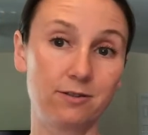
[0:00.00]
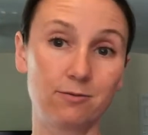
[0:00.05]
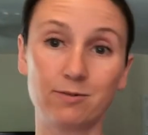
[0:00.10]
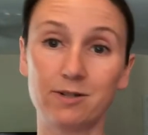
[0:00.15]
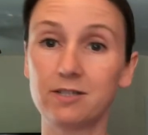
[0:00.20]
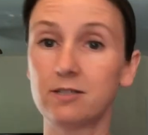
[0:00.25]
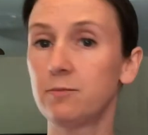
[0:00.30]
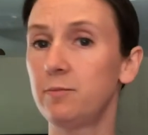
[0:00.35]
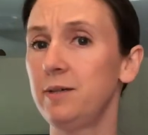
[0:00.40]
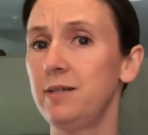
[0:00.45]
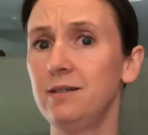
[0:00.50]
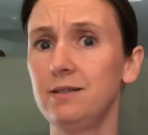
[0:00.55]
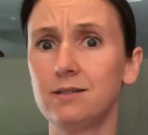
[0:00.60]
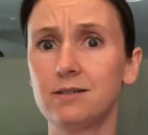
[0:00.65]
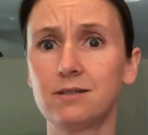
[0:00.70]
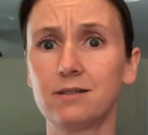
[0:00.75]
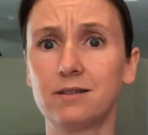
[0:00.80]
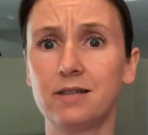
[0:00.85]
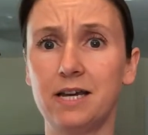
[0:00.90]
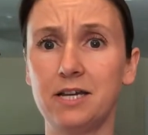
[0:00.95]
The
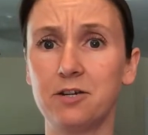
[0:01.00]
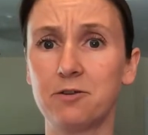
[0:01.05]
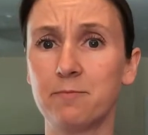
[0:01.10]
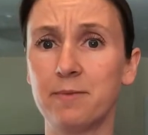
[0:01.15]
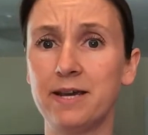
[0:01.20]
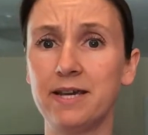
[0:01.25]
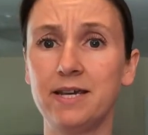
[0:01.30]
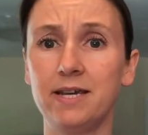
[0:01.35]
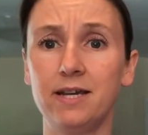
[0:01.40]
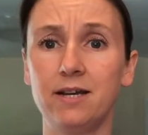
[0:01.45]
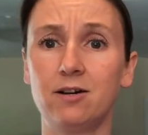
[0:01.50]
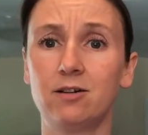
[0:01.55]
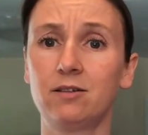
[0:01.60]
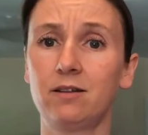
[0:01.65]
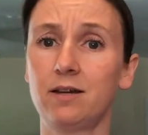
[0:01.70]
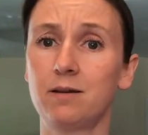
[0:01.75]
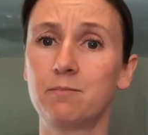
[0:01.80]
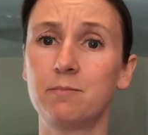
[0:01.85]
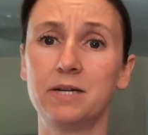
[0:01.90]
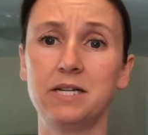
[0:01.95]
recipes that you're making on
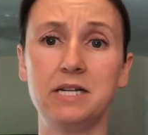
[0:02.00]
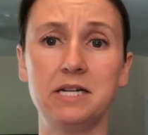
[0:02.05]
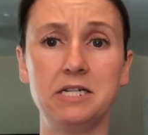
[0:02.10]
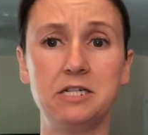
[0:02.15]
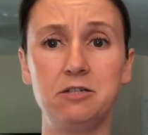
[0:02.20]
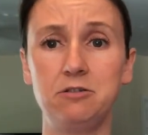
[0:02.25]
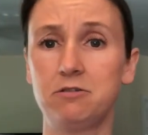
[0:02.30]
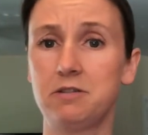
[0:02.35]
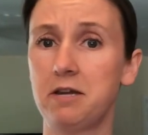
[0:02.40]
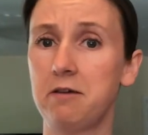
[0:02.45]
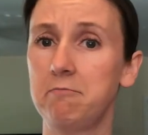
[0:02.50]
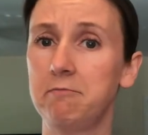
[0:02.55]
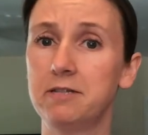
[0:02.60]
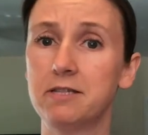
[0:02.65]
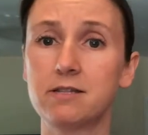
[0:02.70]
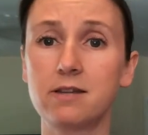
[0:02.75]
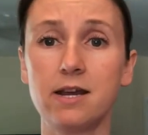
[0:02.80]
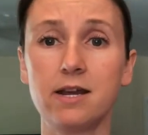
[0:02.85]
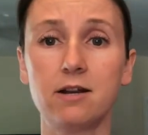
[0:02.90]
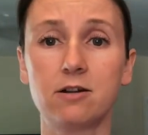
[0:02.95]
like Monday, Tuesday,
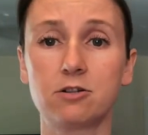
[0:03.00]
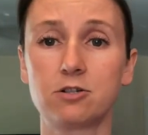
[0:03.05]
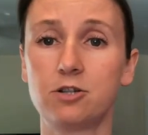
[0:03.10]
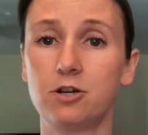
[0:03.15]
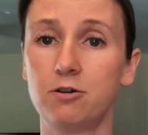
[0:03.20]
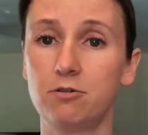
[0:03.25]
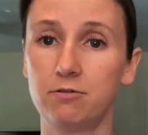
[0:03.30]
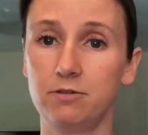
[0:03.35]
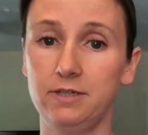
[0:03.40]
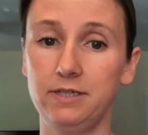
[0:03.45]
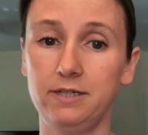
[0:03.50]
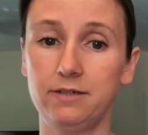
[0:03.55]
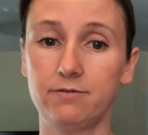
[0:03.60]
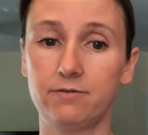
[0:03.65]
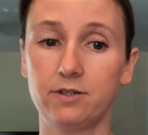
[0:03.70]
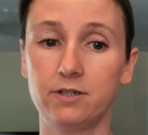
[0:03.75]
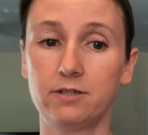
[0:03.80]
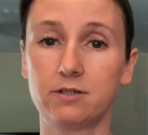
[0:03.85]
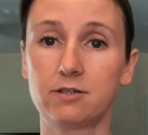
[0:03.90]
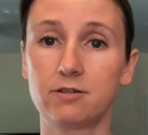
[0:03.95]
Wednesday are totally different.